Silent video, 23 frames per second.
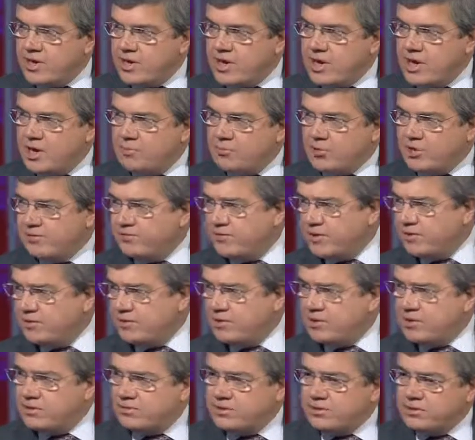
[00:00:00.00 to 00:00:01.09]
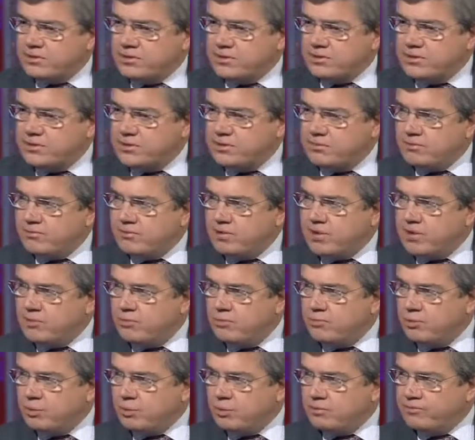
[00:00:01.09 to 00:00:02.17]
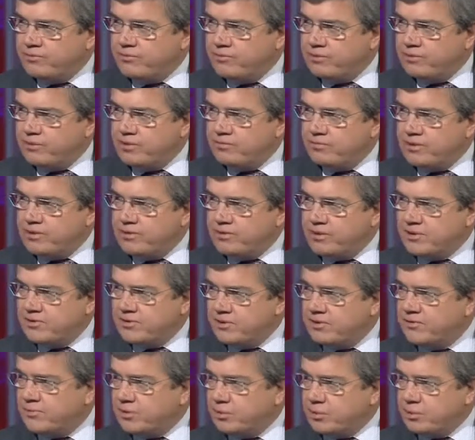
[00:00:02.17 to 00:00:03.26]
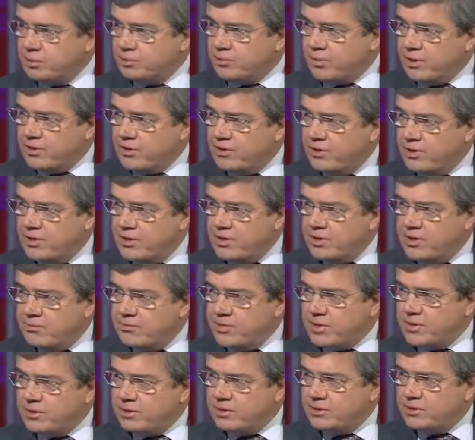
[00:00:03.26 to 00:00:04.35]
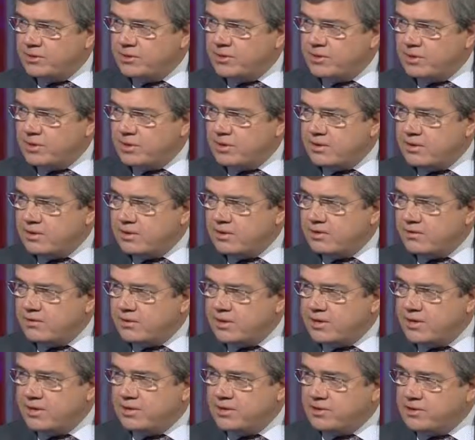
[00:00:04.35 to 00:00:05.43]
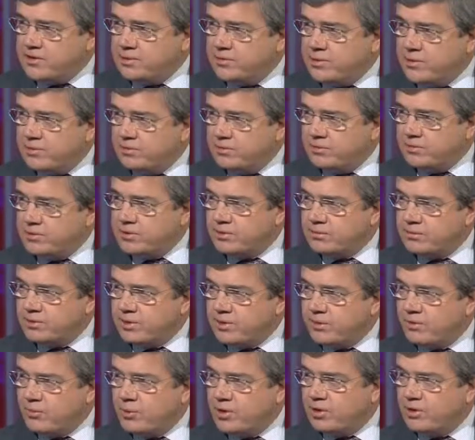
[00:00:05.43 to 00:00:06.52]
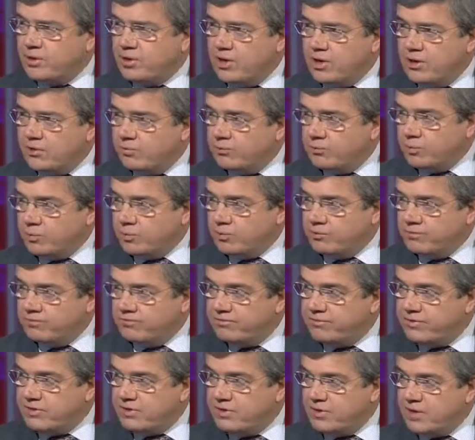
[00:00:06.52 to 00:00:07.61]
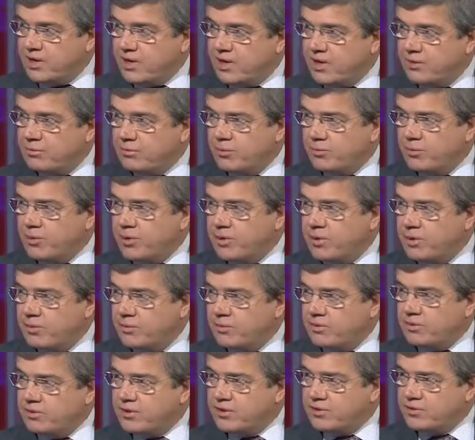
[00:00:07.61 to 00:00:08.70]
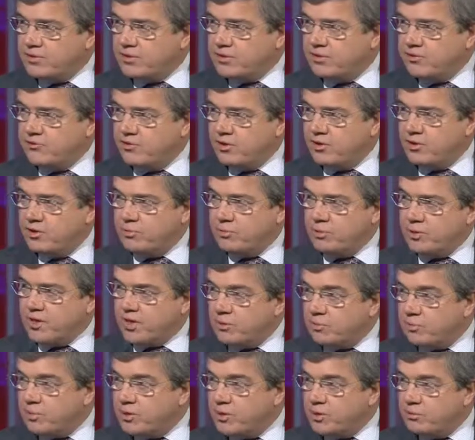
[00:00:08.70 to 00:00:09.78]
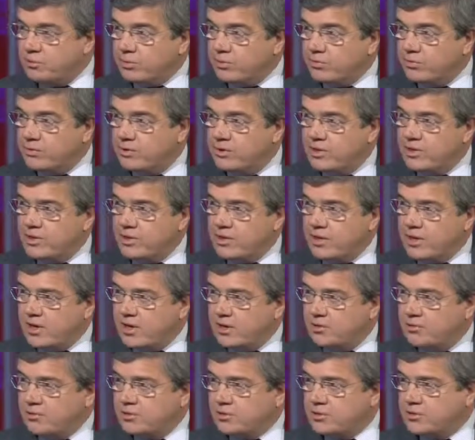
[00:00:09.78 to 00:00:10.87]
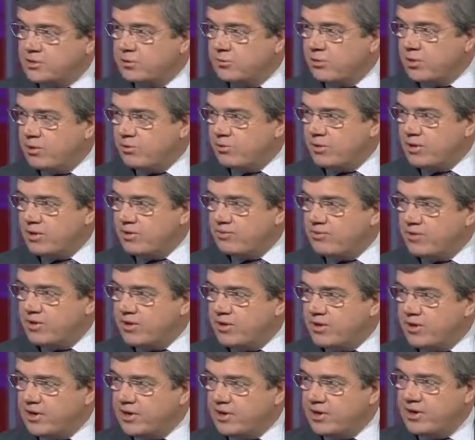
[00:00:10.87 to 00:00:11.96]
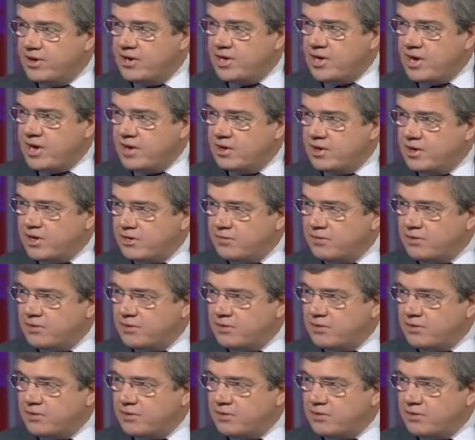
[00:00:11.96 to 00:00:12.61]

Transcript: But I find the concept of lone wolf a difficult one, because clearly these people this week weren't lone wolves. We know that they're associated with other people with a similar way of thinking. And